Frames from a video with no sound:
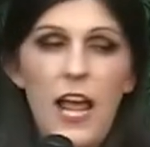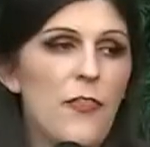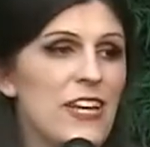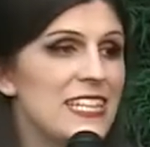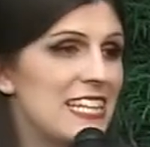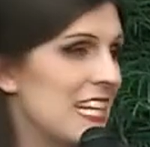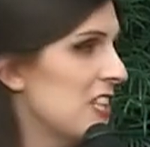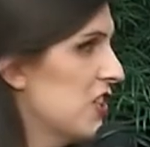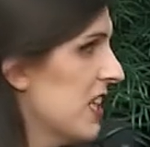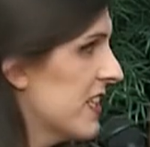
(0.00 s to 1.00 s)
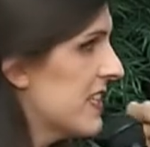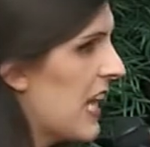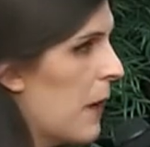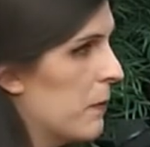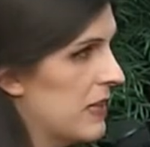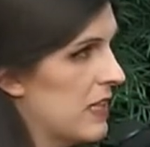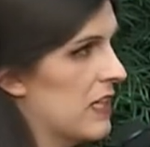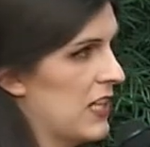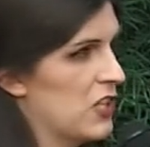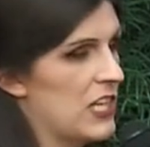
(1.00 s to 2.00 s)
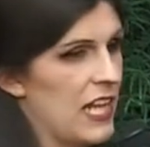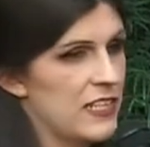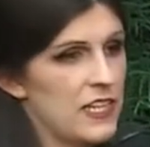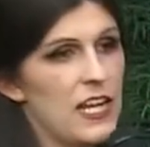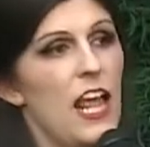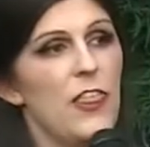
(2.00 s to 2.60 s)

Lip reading: They didn't just stop when the election ended.